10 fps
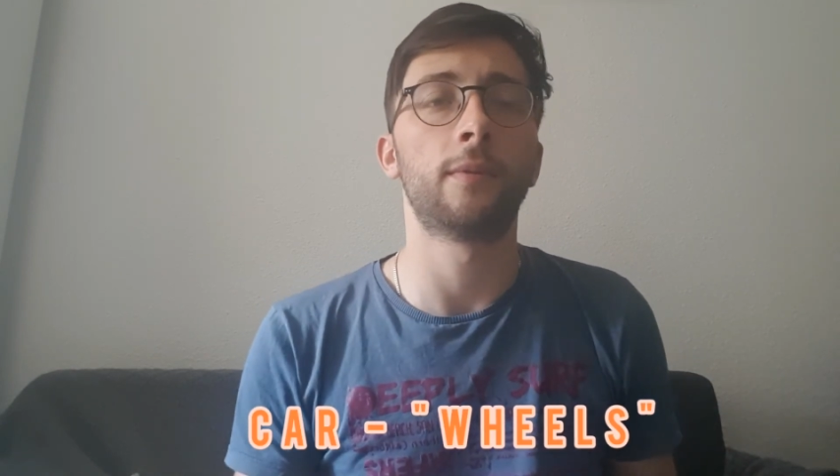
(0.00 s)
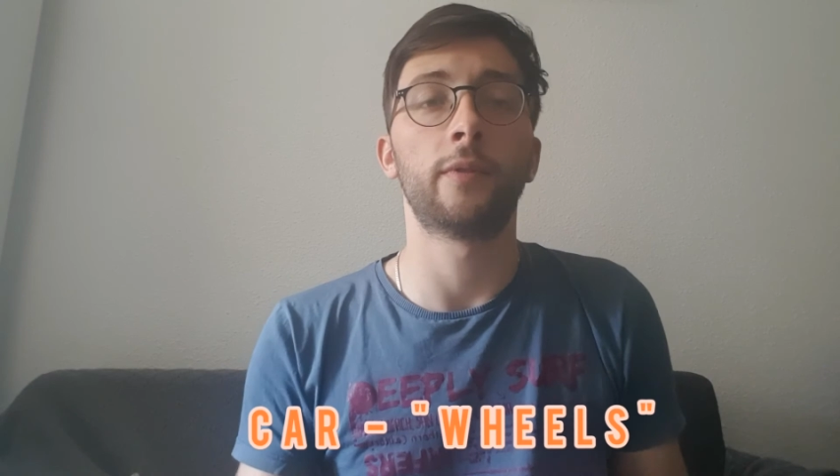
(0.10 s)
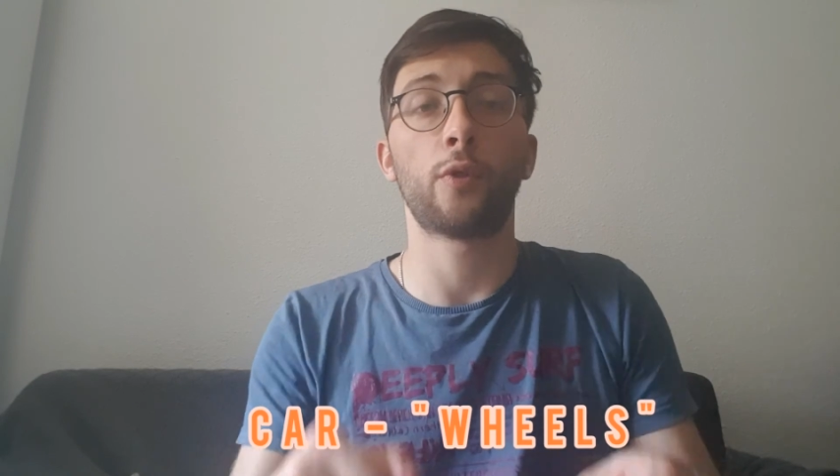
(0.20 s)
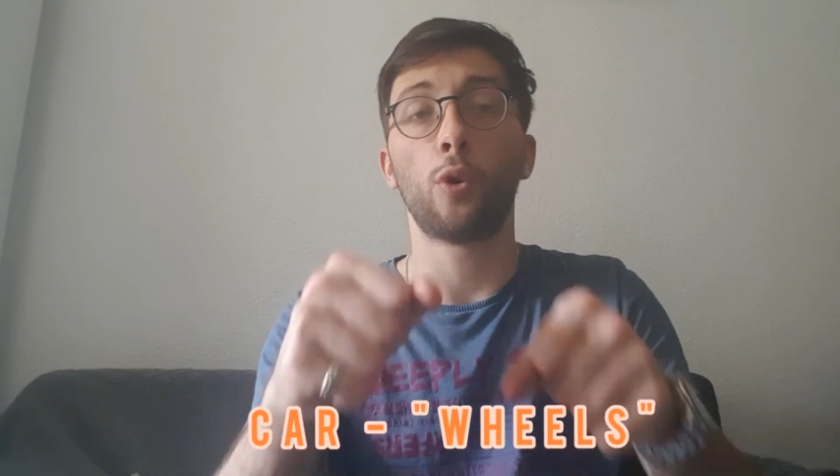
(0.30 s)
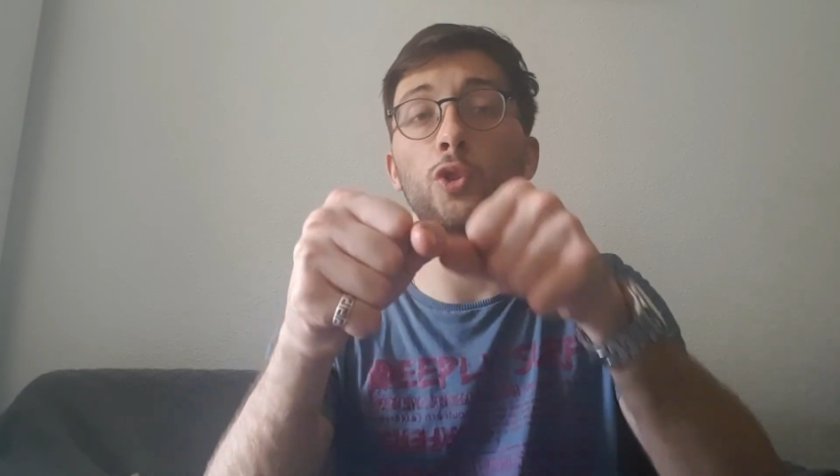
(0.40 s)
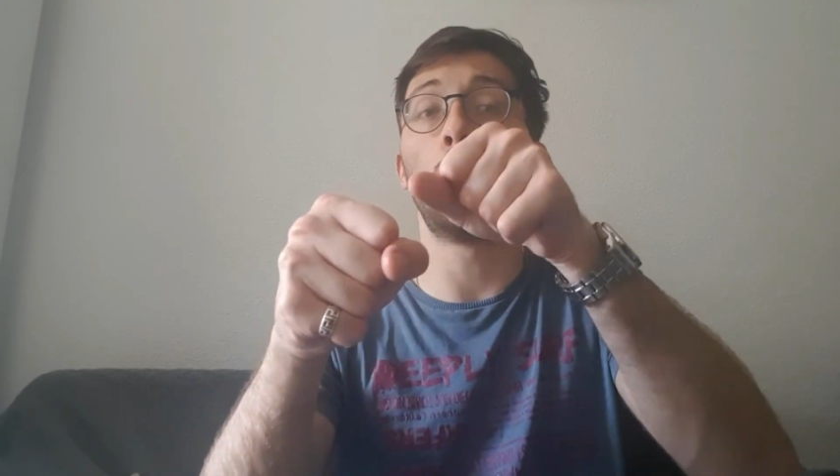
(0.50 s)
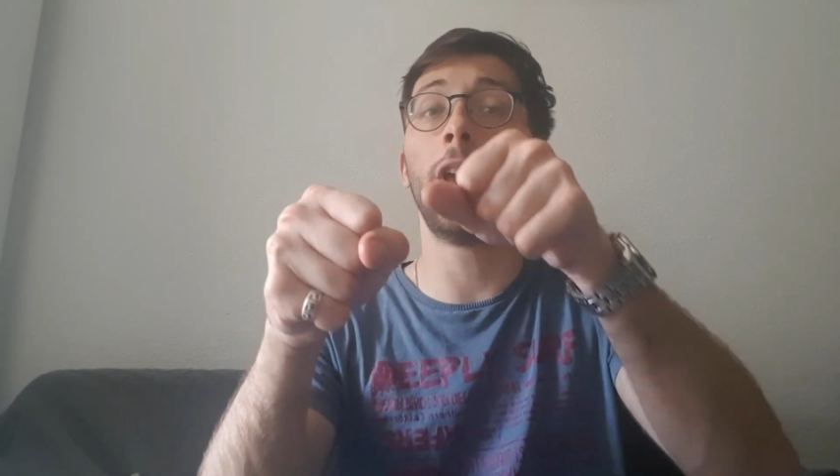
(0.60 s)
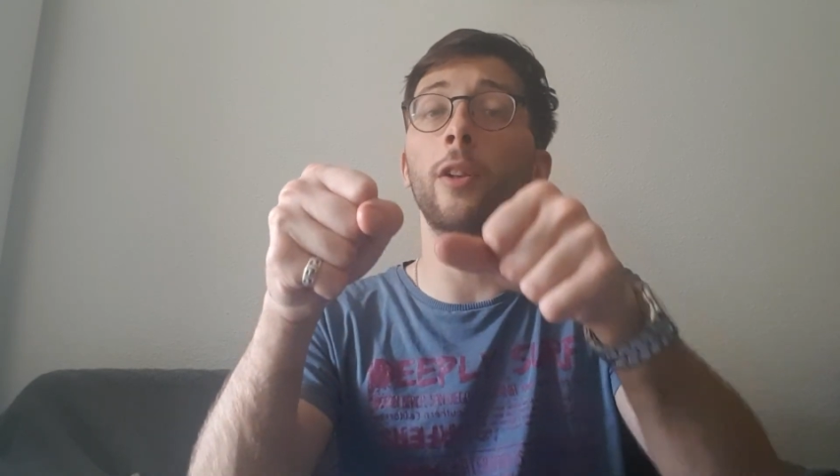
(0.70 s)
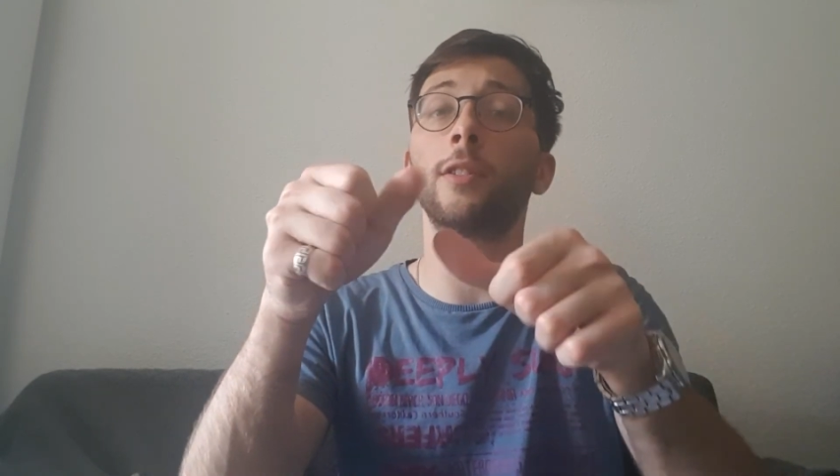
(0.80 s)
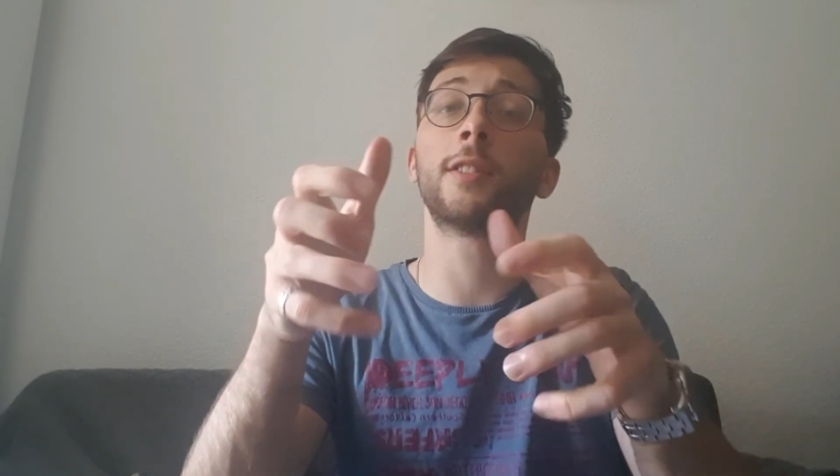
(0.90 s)
Of course,
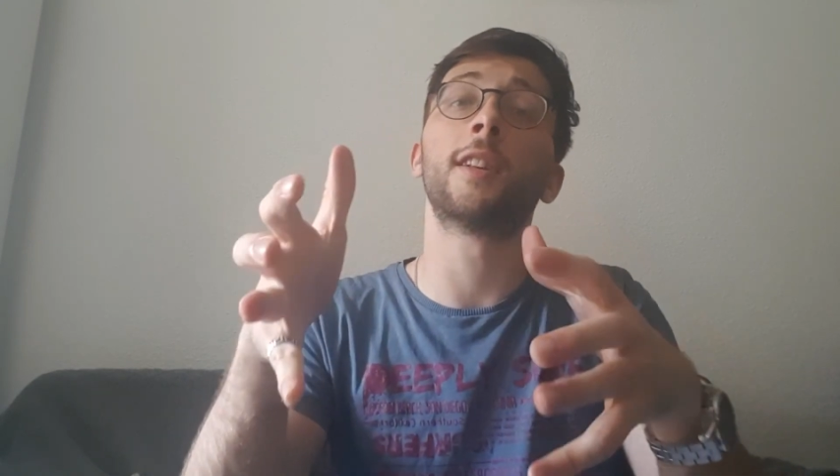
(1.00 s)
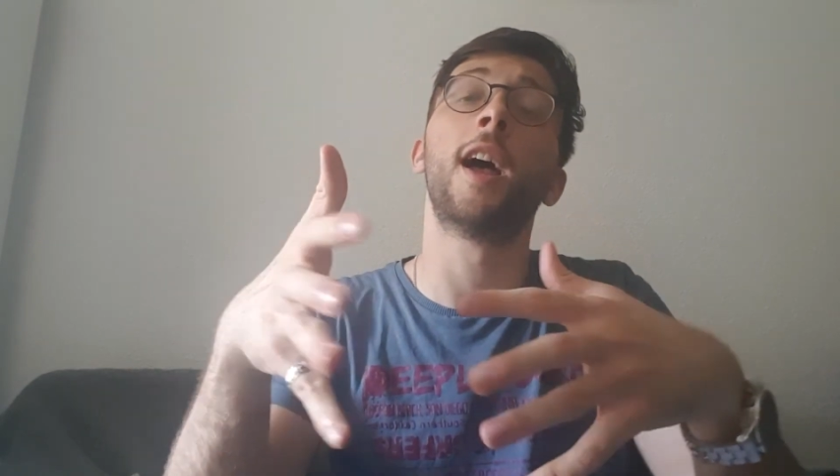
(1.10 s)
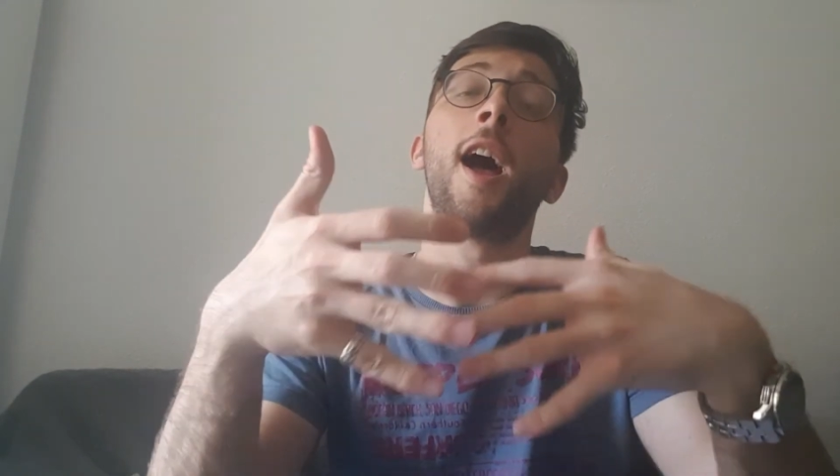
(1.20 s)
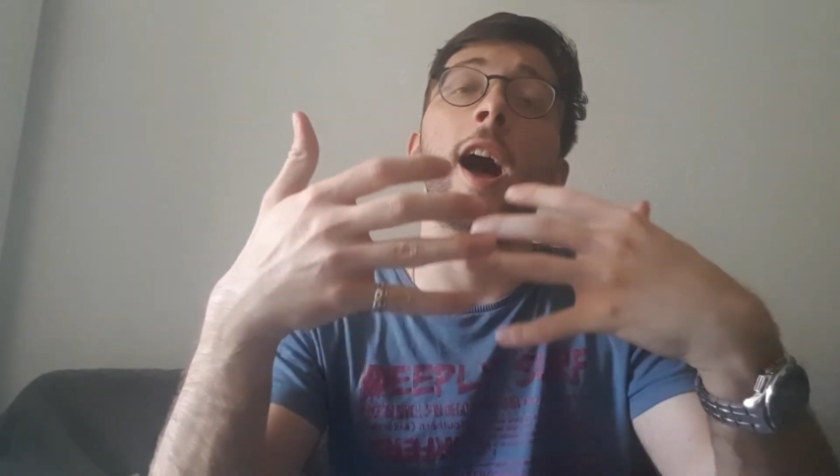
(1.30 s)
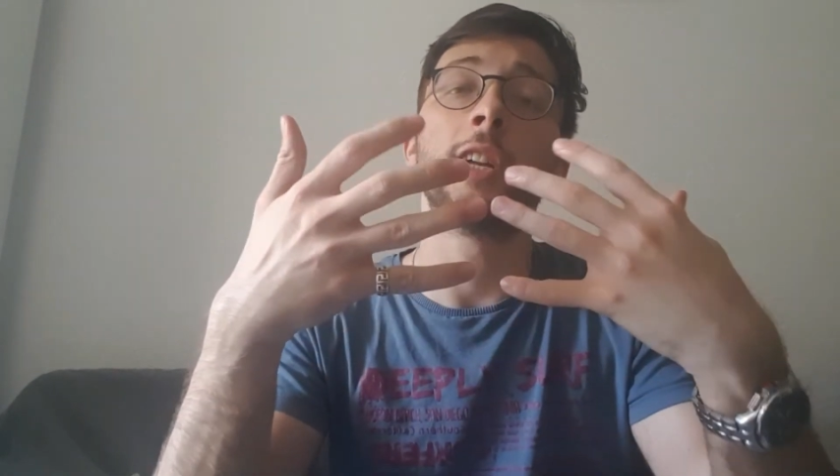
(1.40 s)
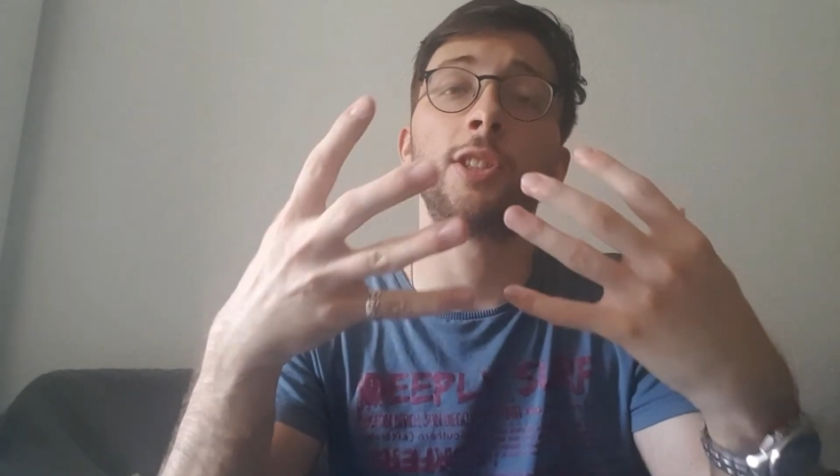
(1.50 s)
wheels are